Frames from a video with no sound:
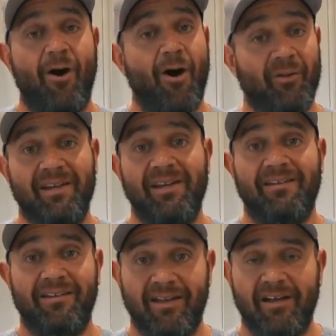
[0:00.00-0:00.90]
All they need
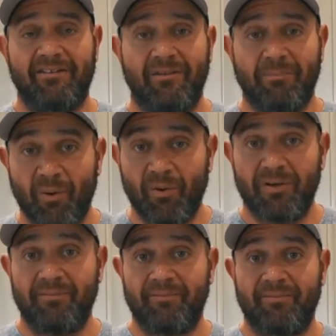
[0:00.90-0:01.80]
is a lot of
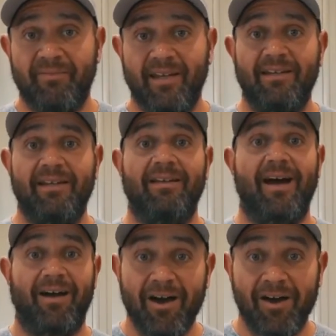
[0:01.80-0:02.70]
support. They need a
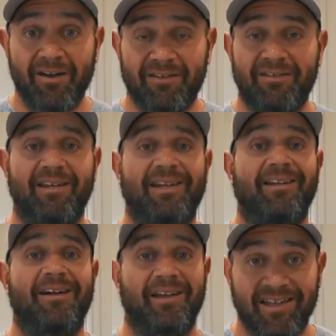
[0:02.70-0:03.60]
lot of hugs. They need a
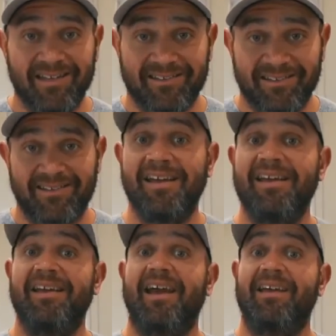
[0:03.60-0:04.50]
lot of kisses.
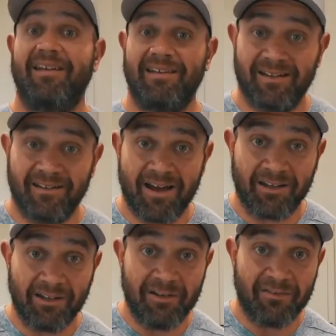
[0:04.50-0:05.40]
And they need a lot
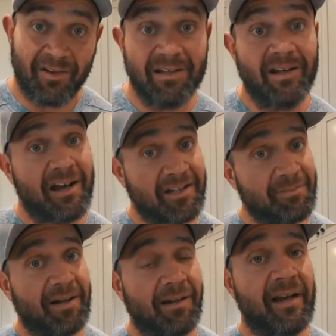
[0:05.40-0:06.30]
of love. And you got to
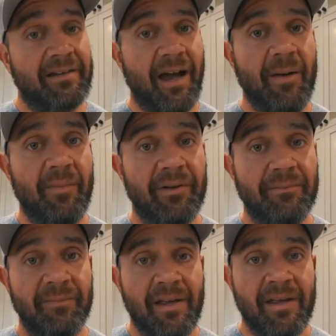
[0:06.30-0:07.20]
spend a lot of time with
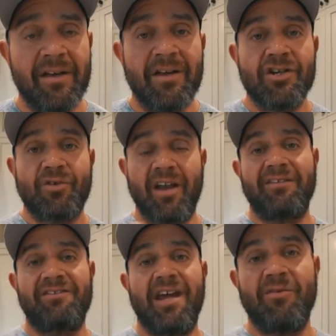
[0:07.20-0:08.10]
them. Strength
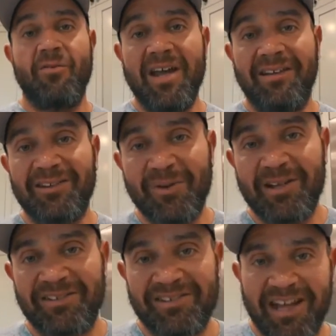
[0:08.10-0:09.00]
is never a weakness.
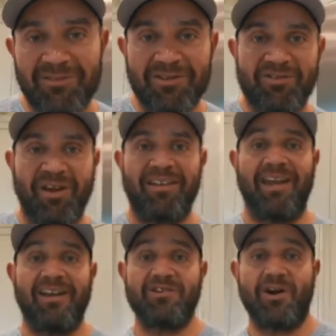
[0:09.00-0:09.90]
Weakness is never a strength.
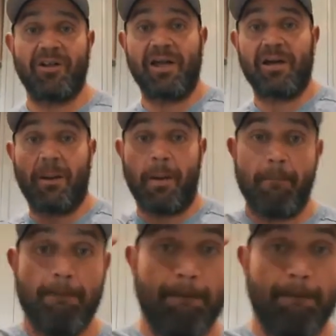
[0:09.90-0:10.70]
Catch y'all later.